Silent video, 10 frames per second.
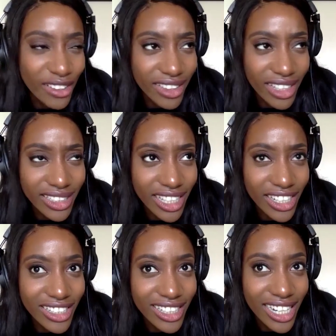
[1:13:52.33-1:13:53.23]
don't think
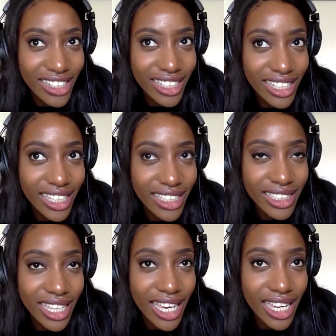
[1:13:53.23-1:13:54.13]
so. I don't think no. he
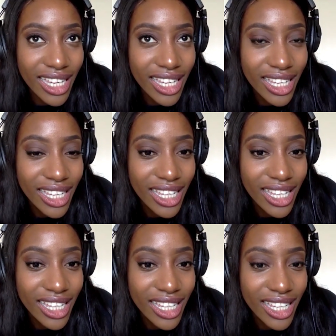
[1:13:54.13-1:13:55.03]
is yet. I think he they asked